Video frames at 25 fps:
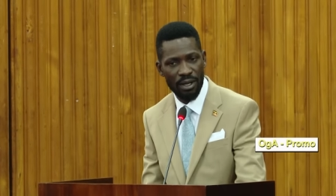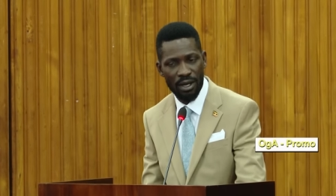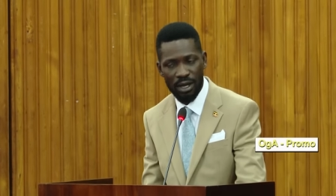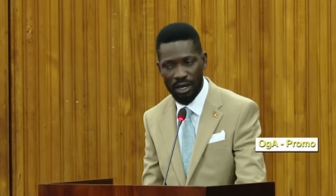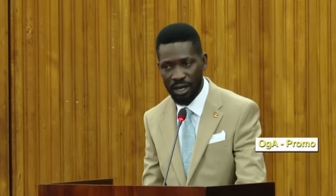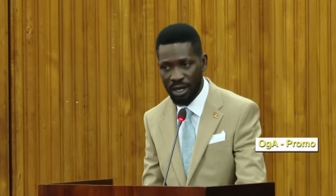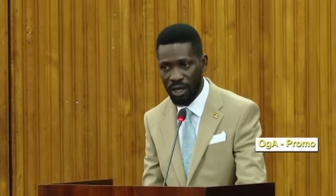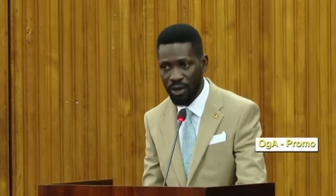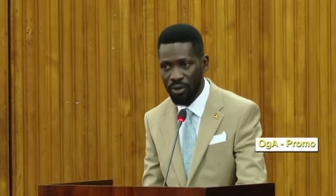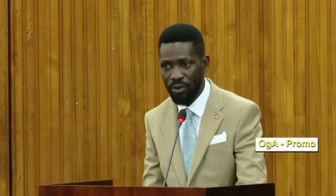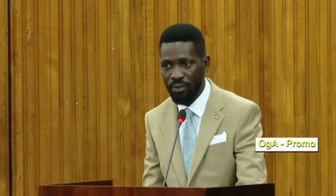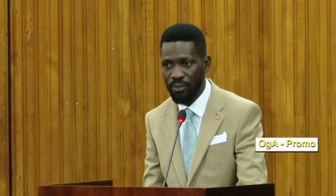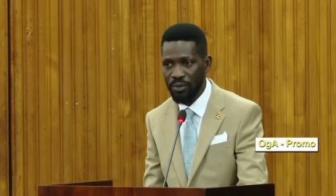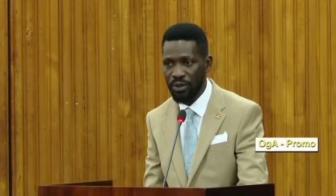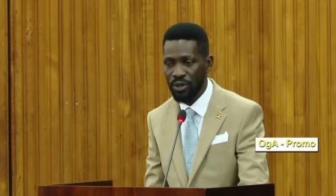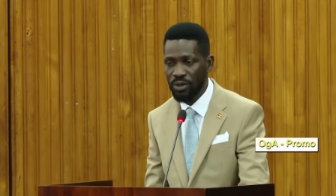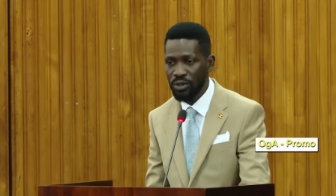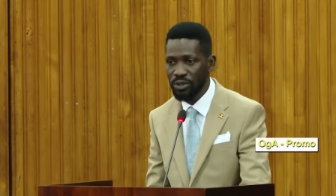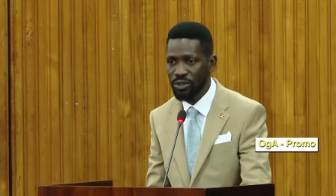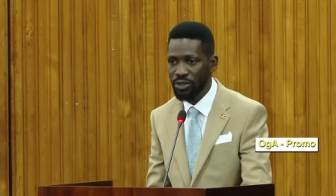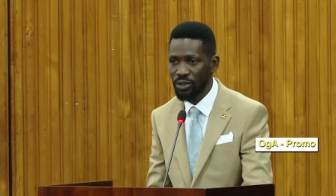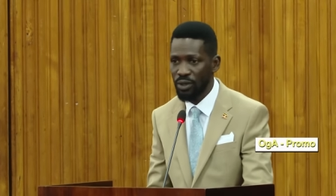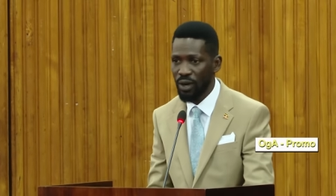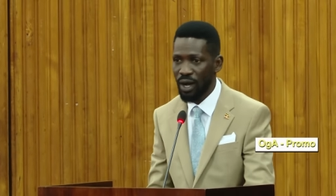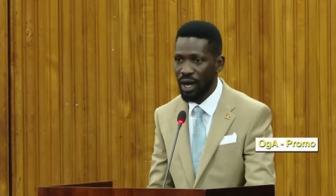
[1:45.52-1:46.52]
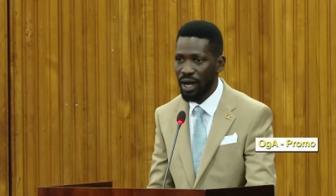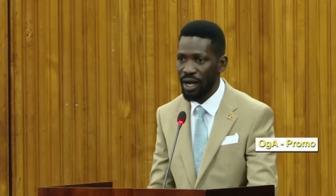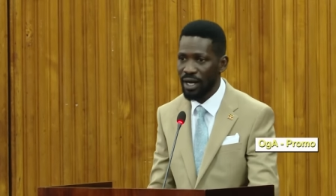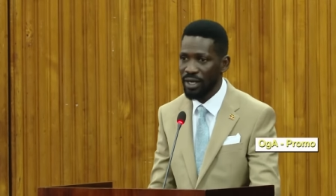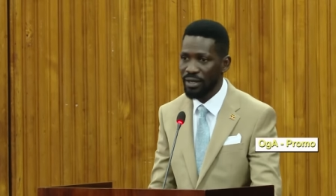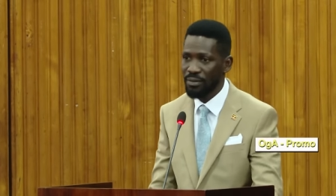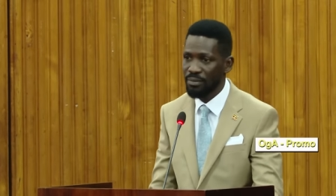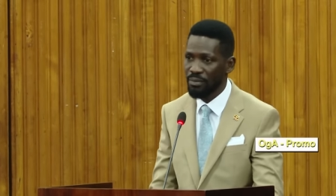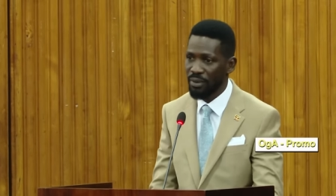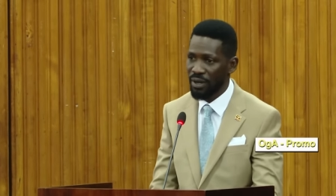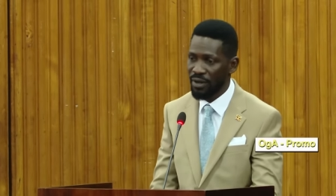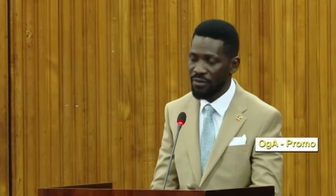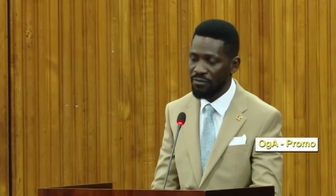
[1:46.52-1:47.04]
allow me also
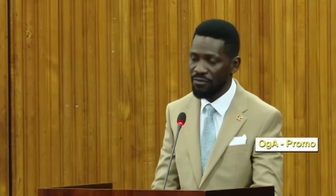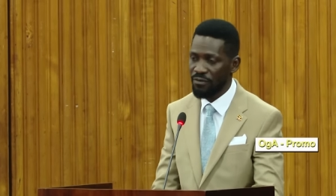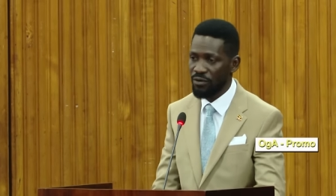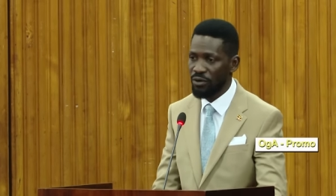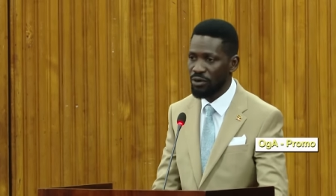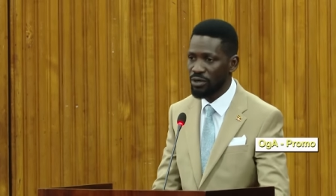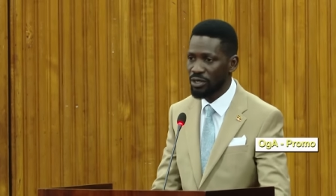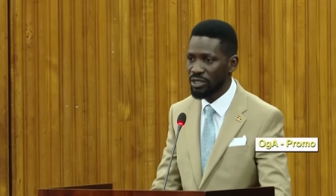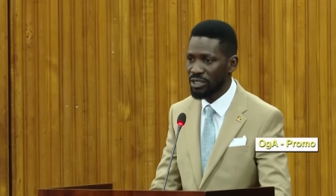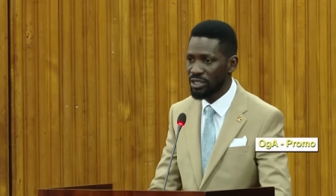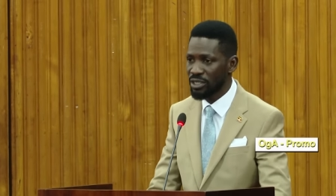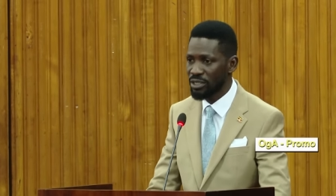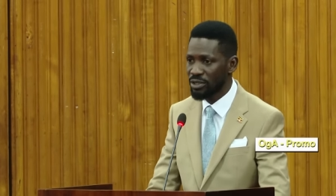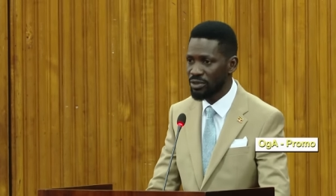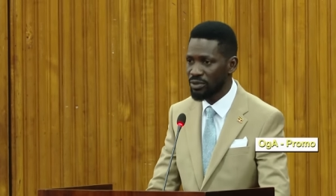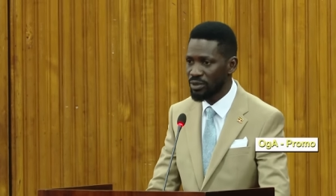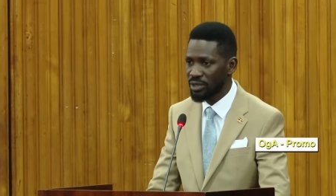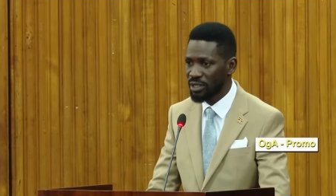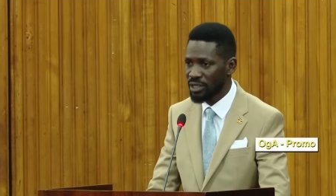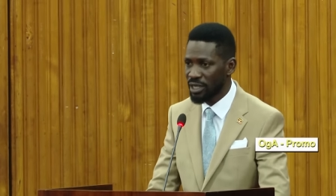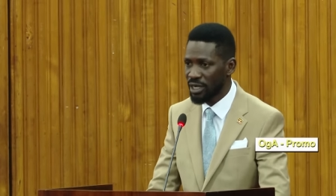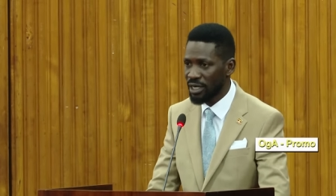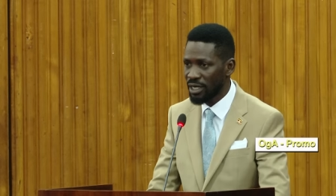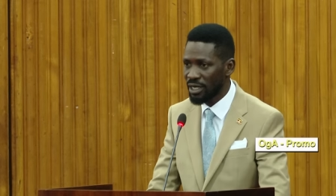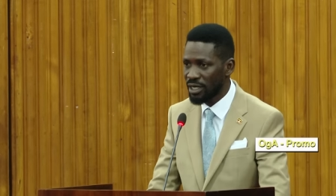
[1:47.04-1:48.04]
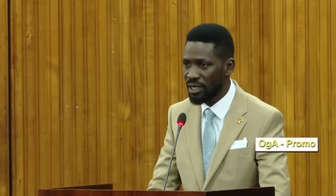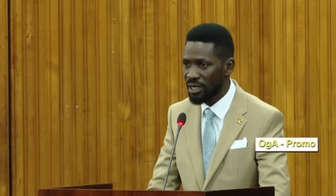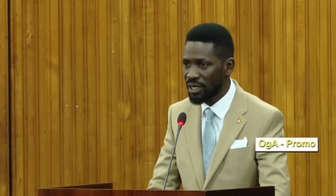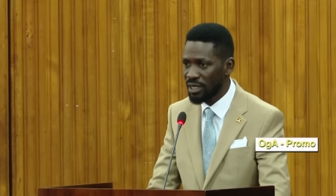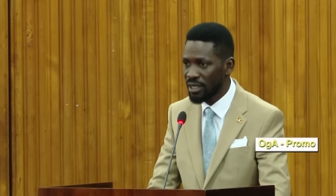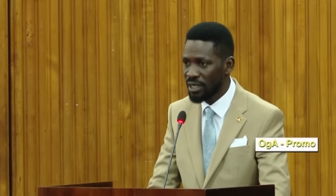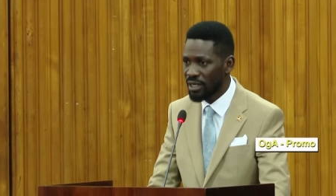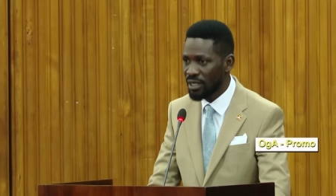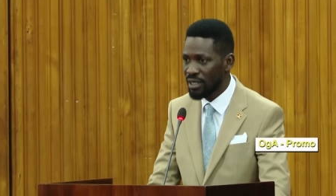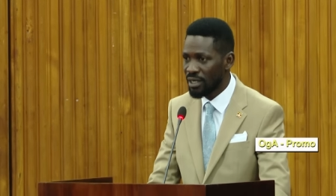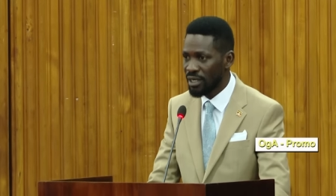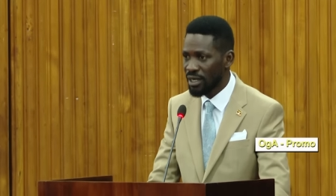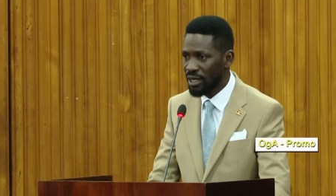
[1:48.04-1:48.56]
add my voice to send
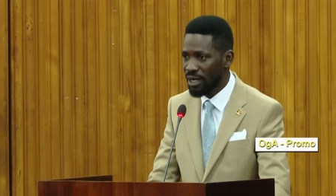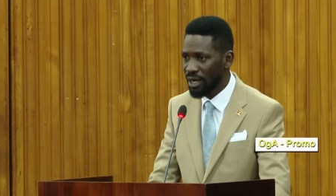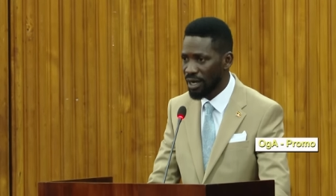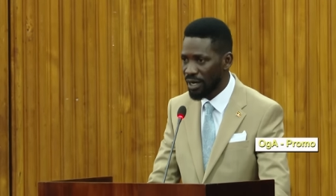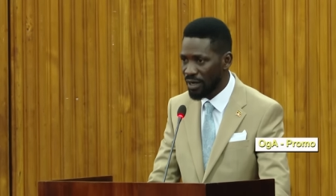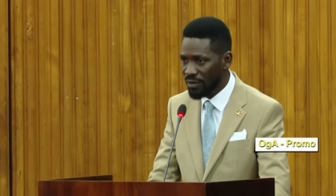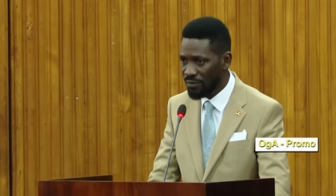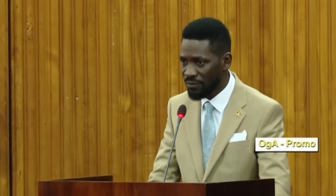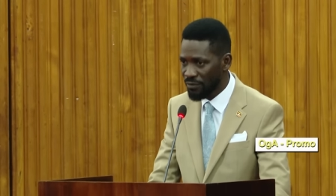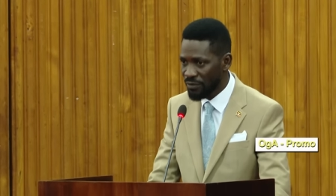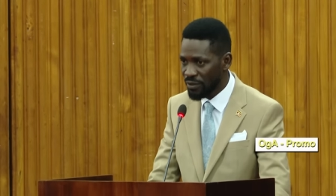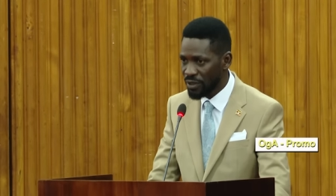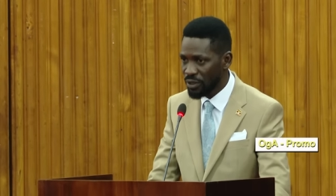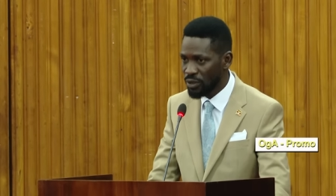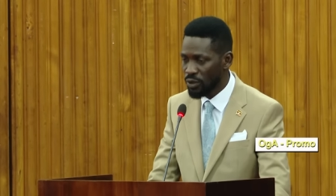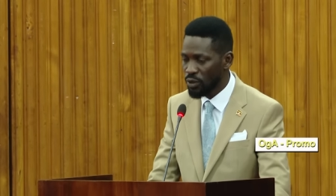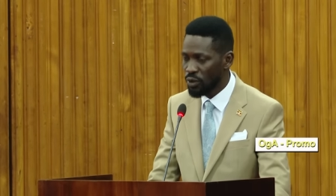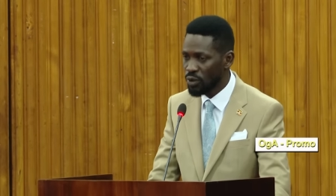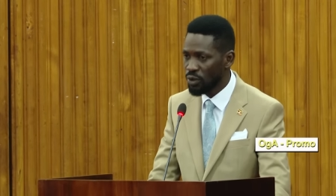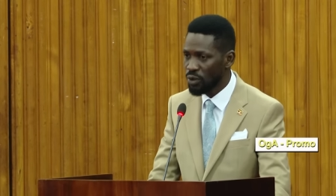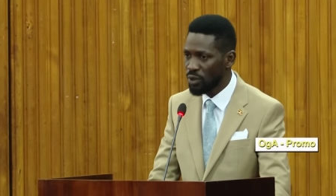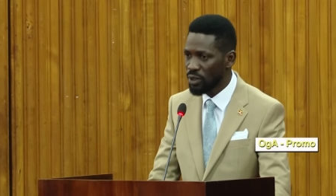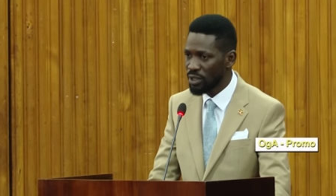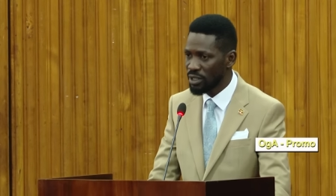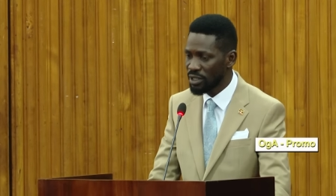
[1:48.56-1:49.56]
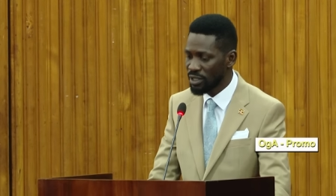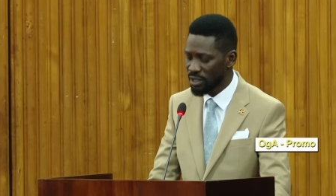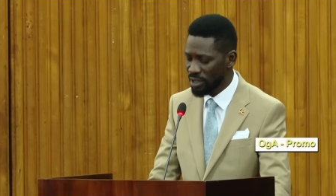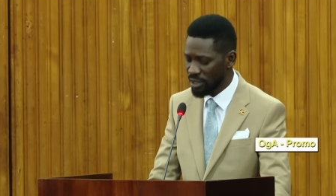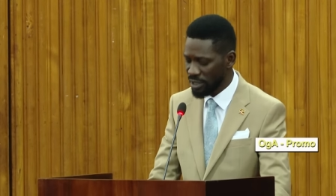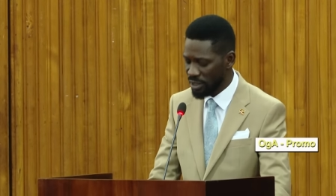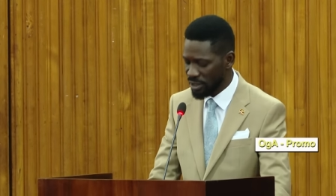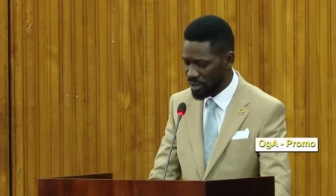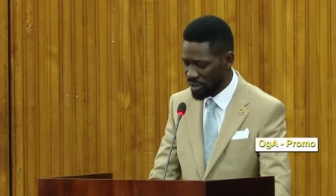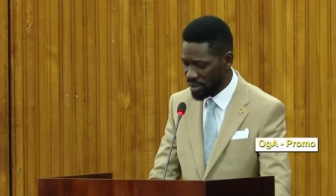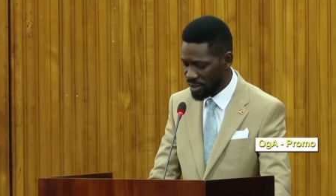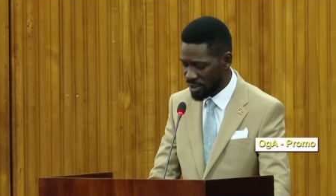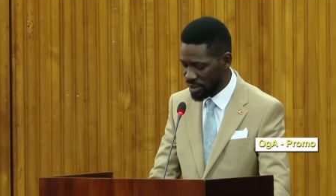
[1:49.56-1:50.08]
heartfelt
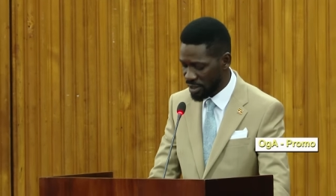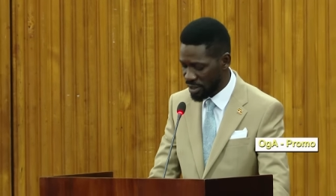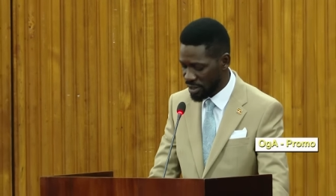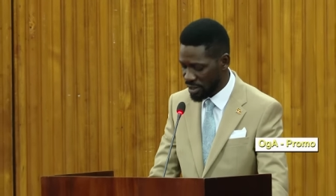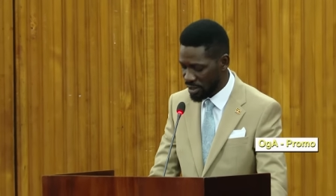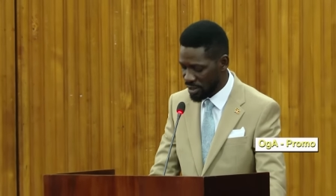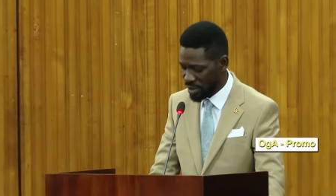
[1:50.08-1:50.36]
condolences